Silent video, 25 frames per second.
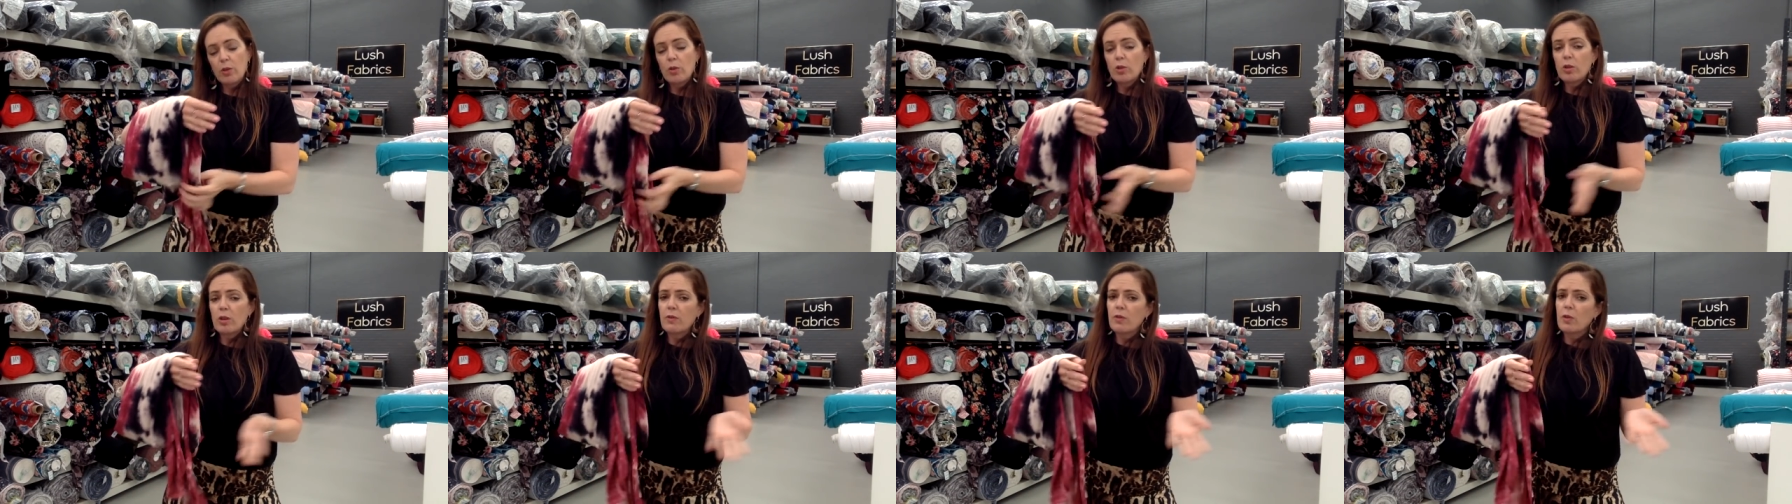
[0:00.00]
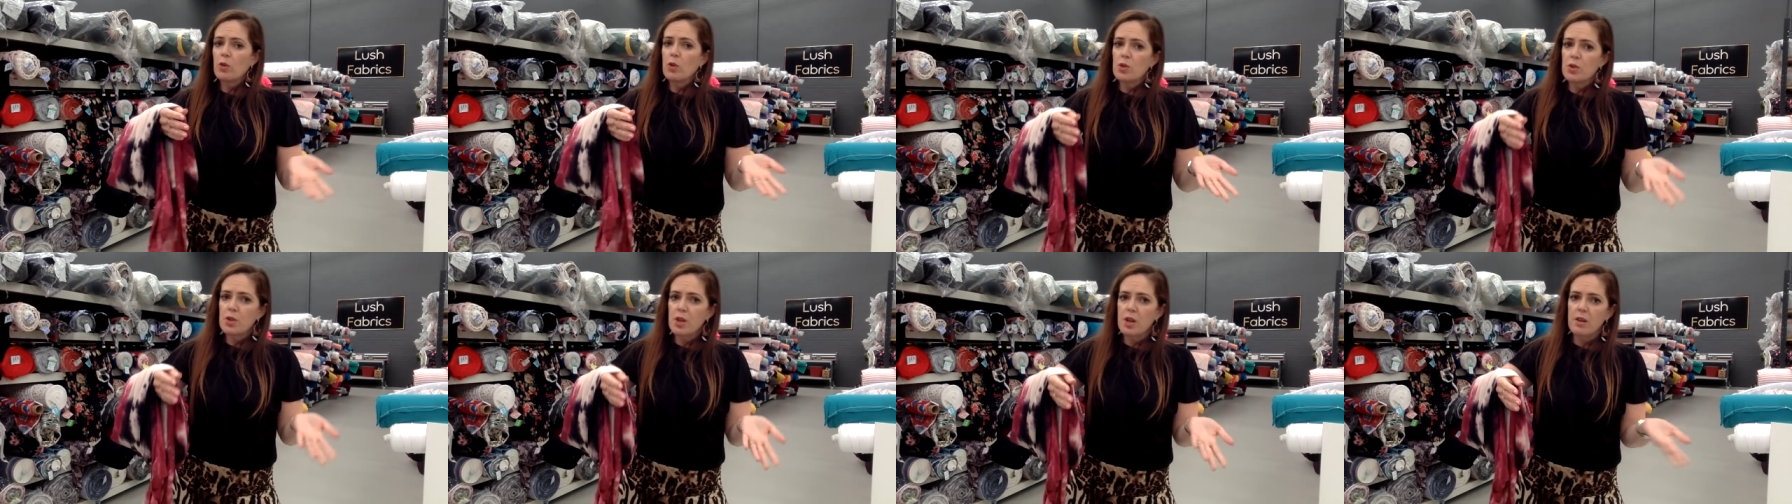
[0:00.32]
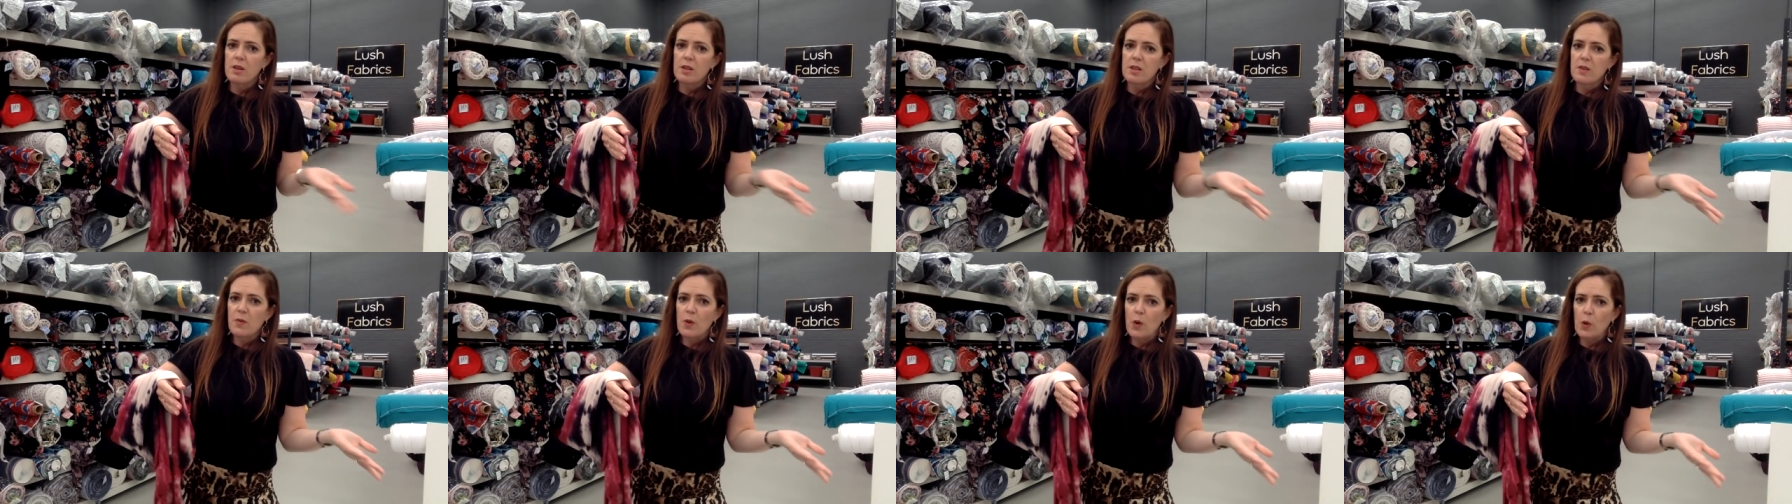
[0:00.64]
Or of course you can
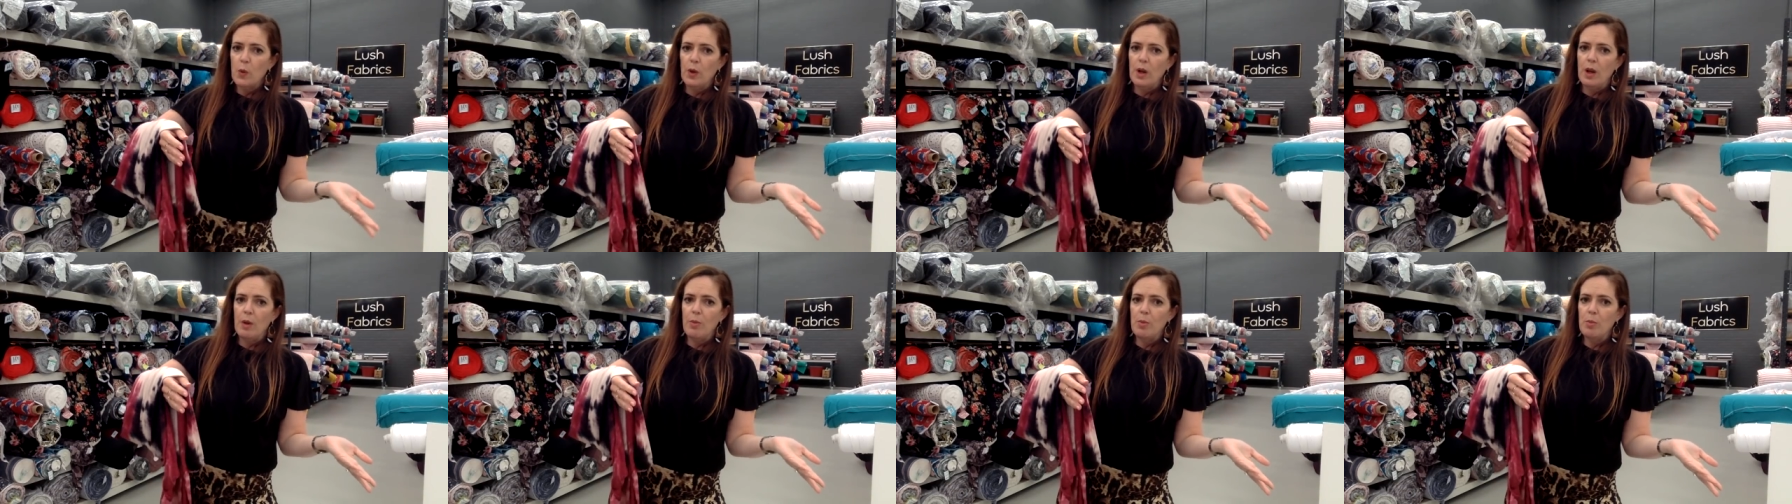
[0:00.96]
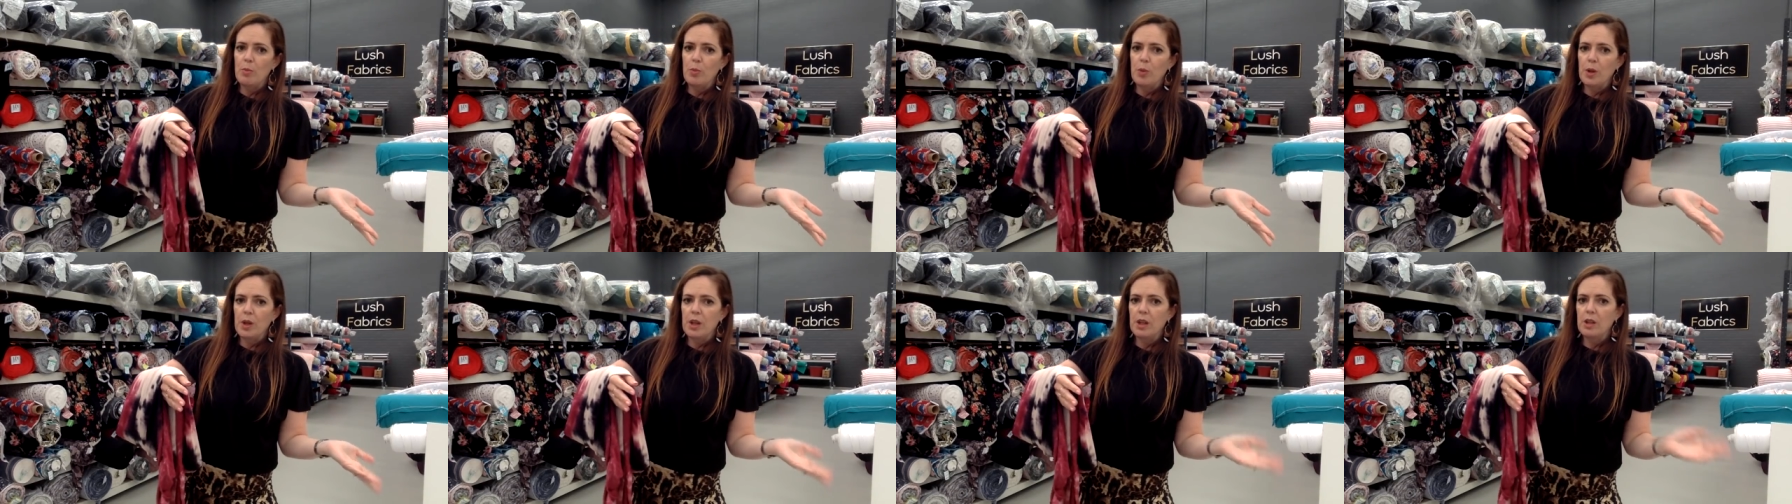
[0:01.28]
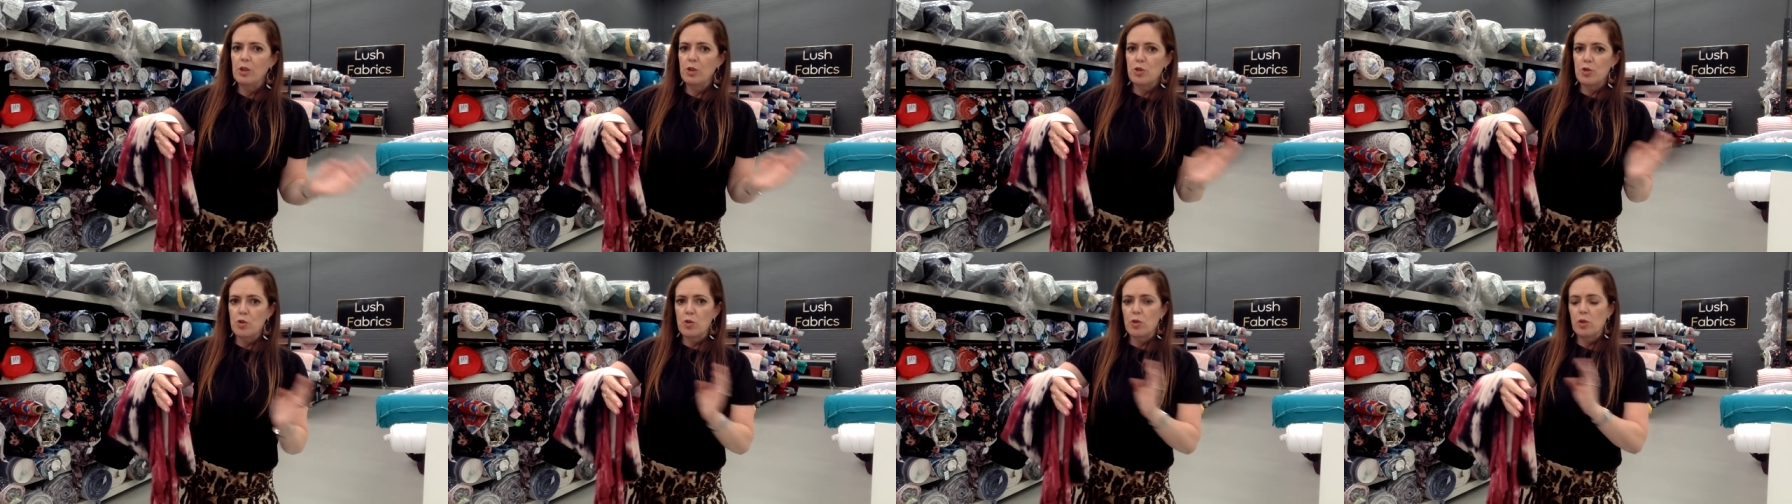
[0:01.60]
just fold it up and put it in
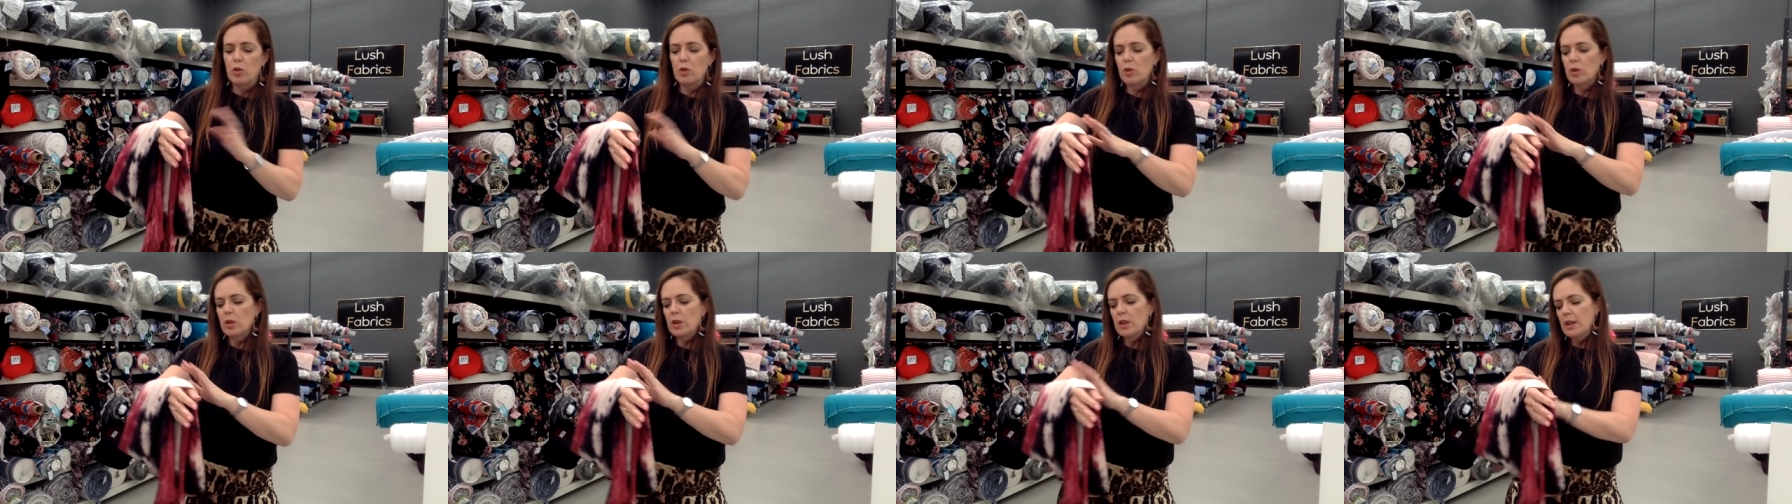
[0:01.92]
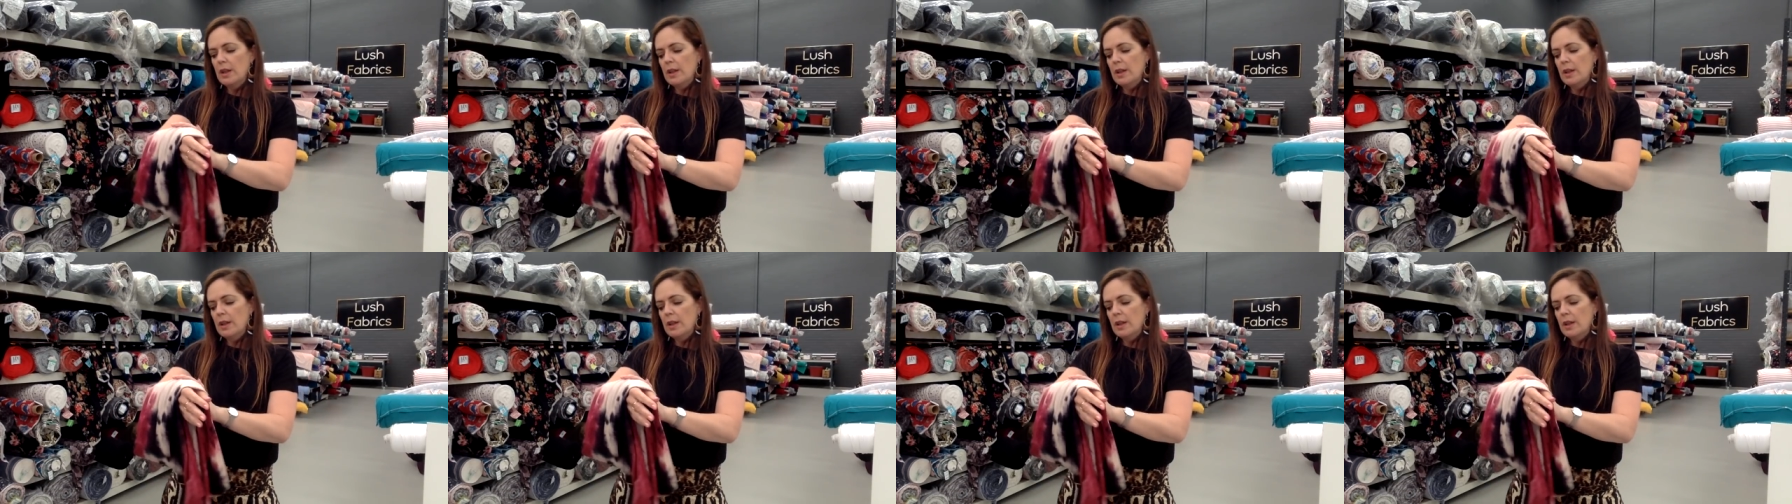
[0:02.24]
a drawer,